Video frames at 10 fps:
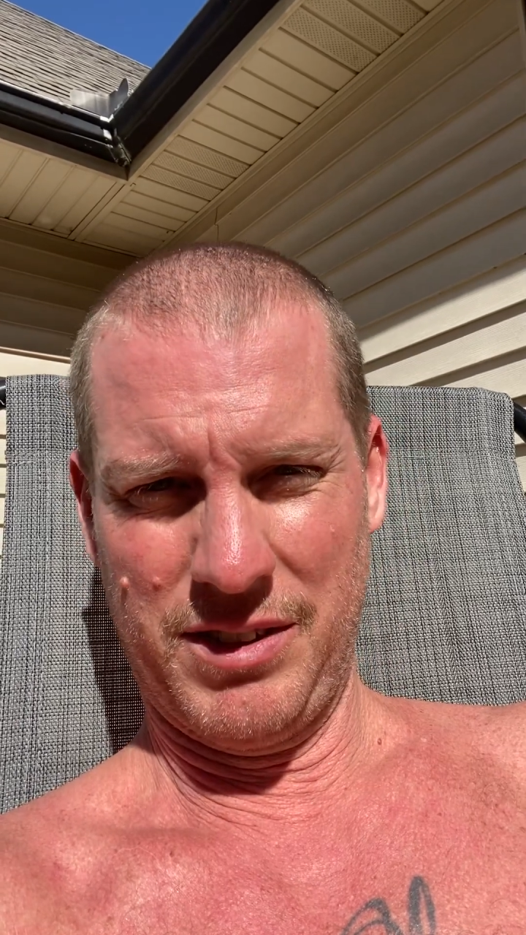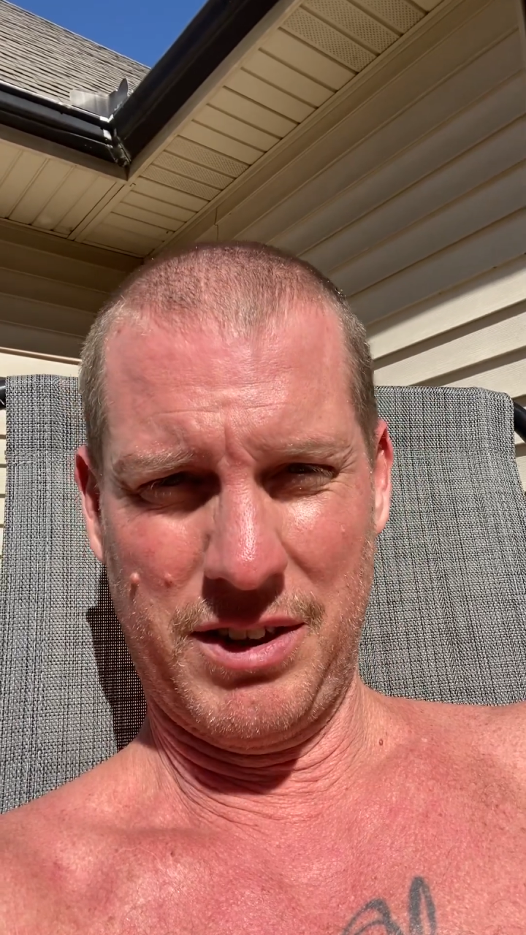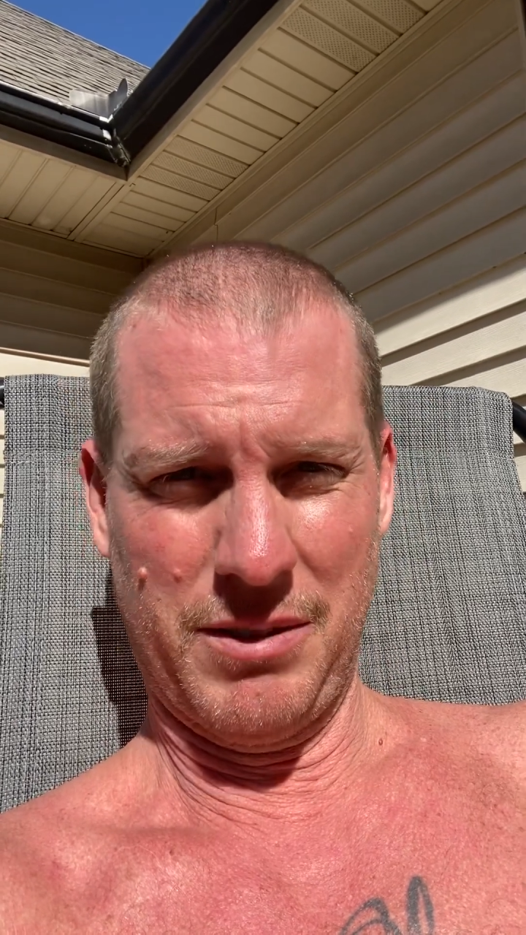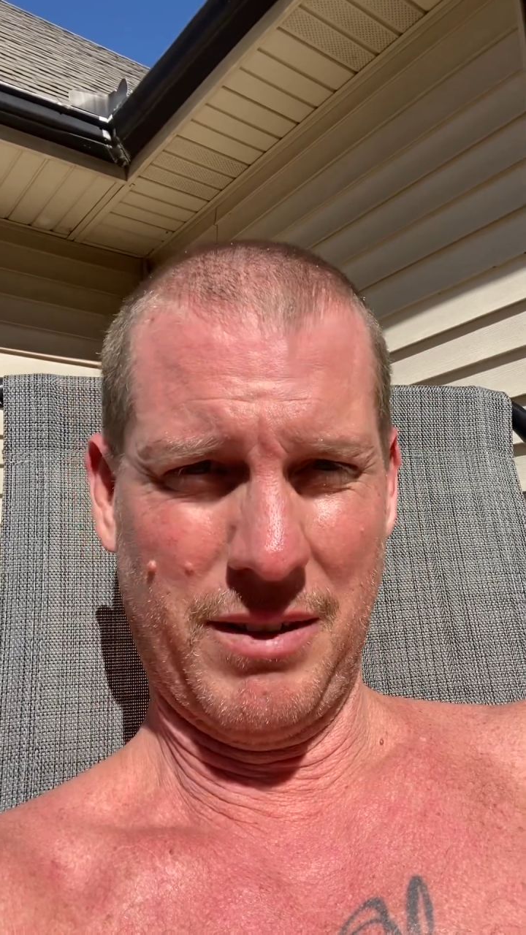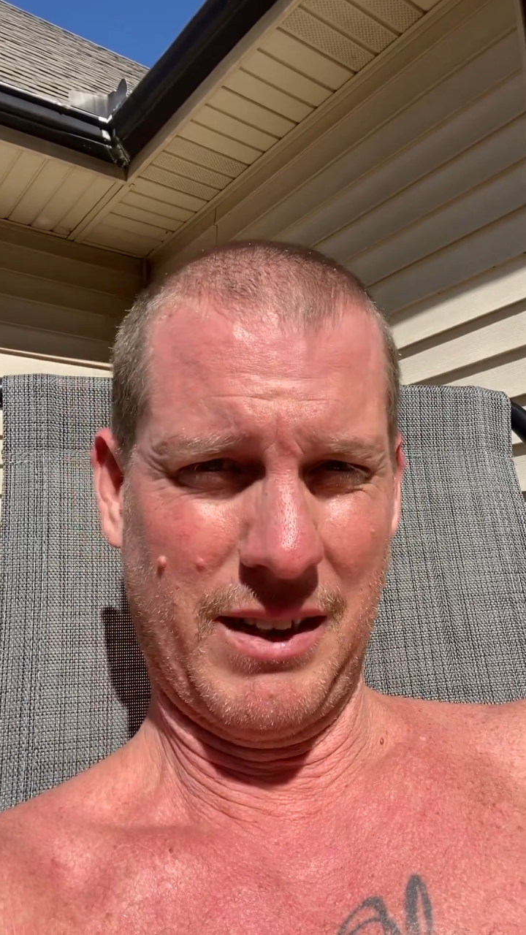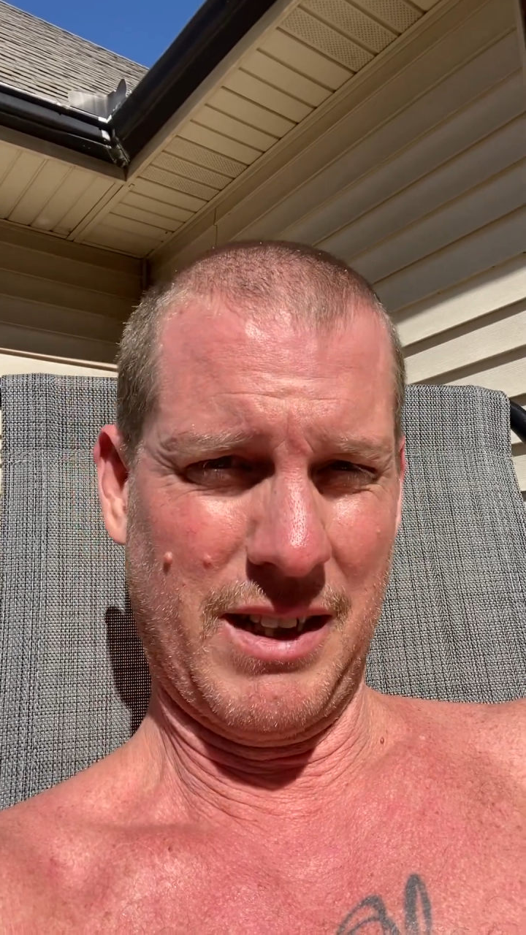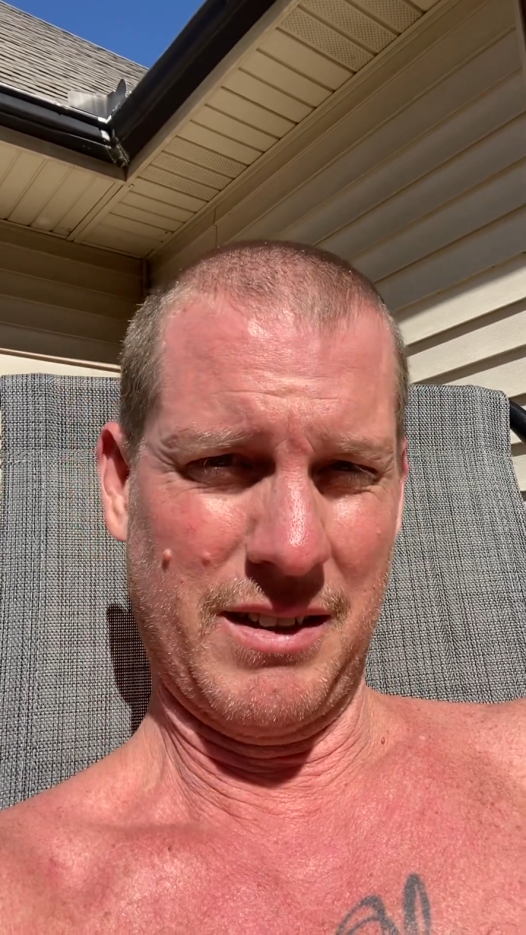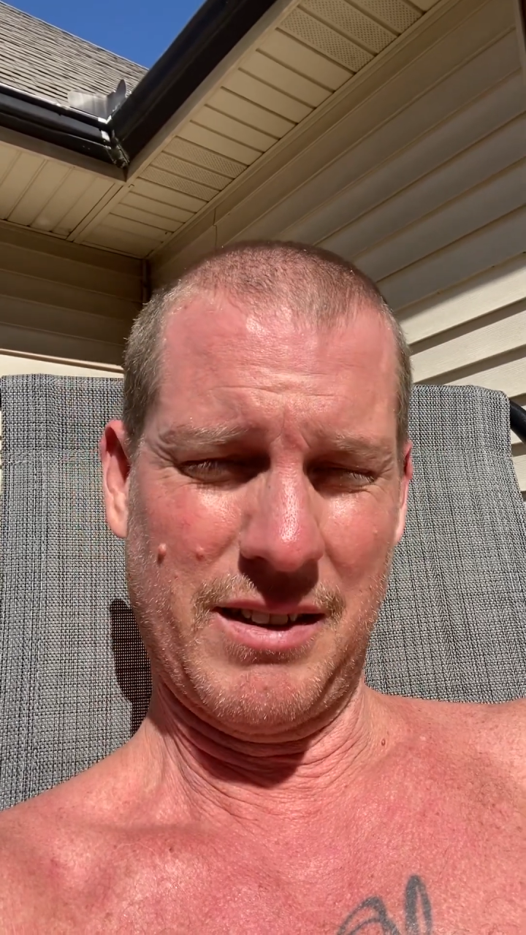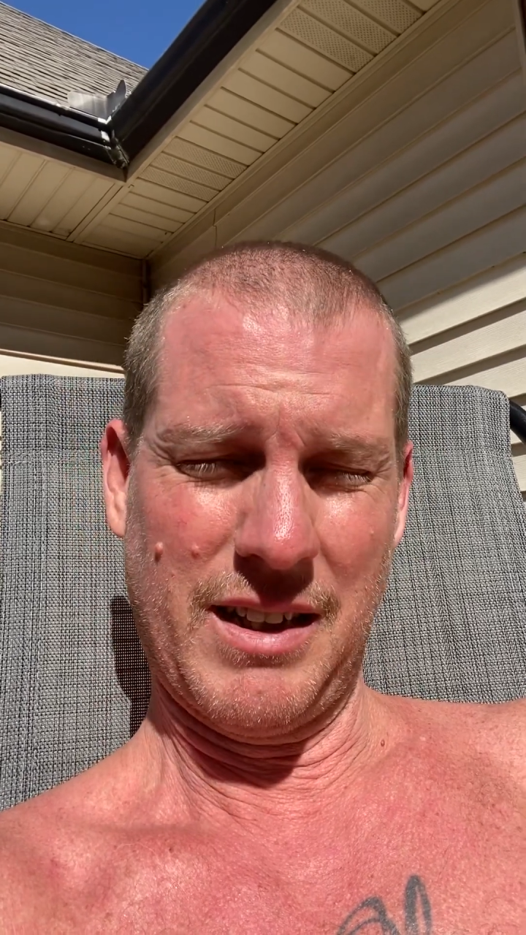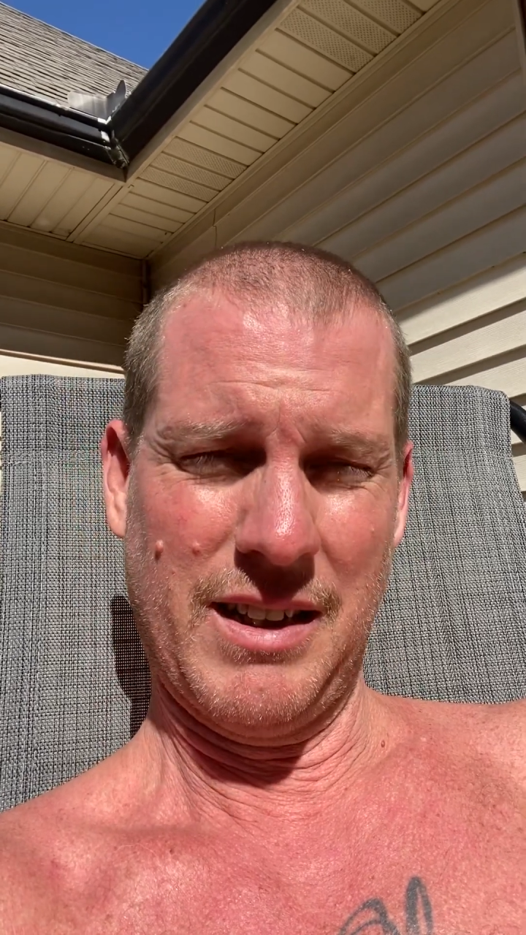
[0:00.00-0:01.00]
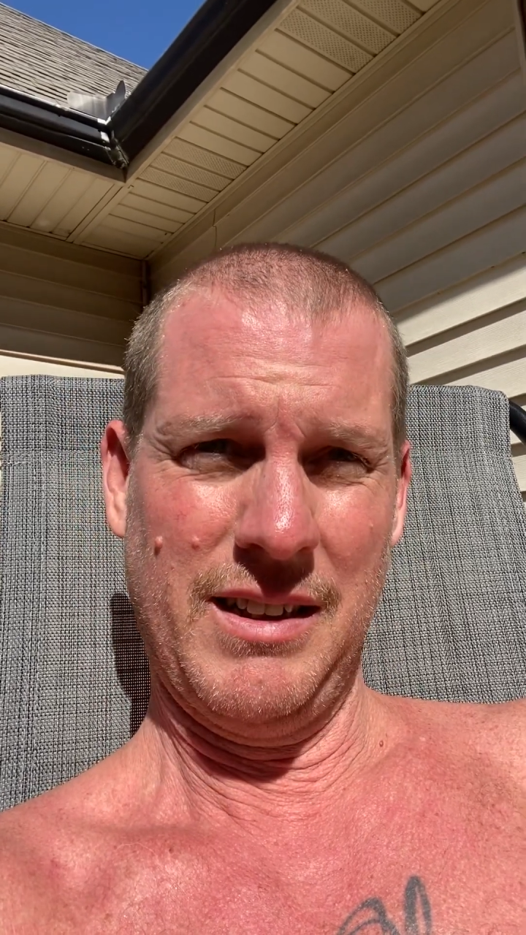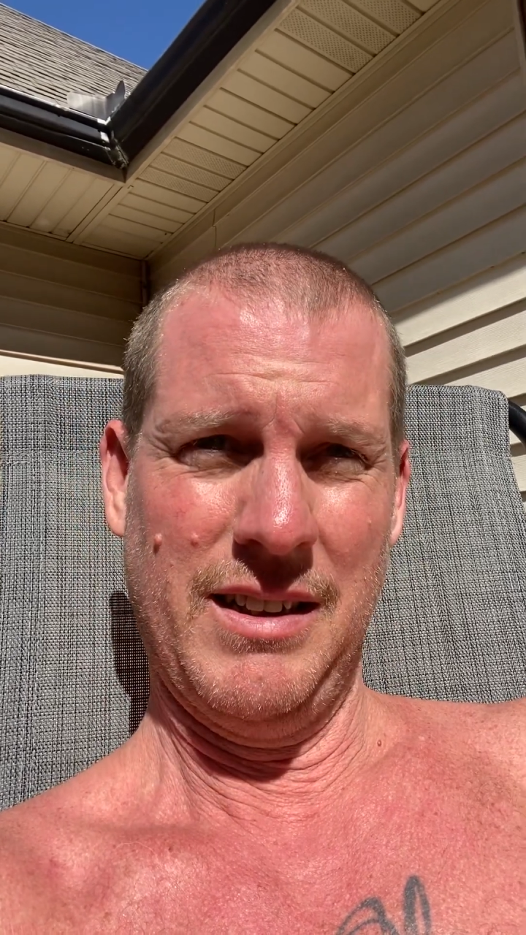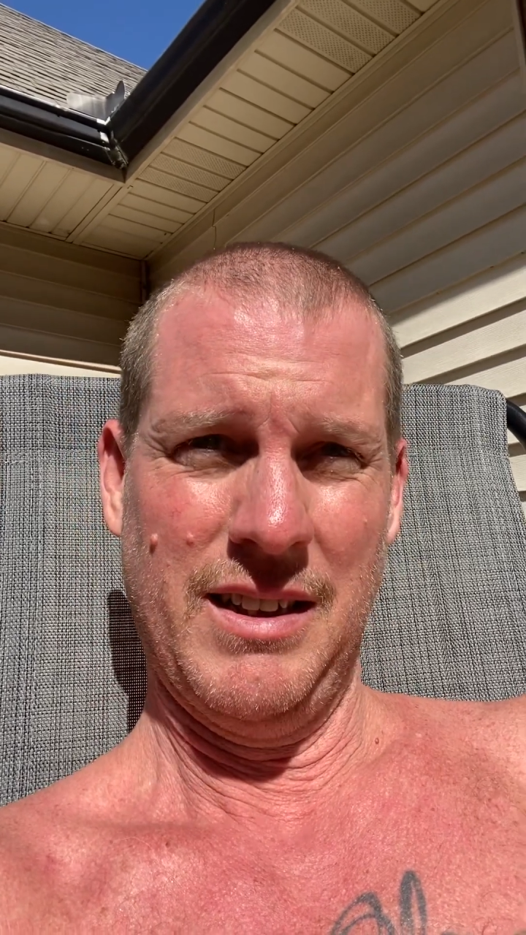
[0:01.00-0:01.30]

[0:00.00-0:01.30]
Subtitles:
shit what I got to say.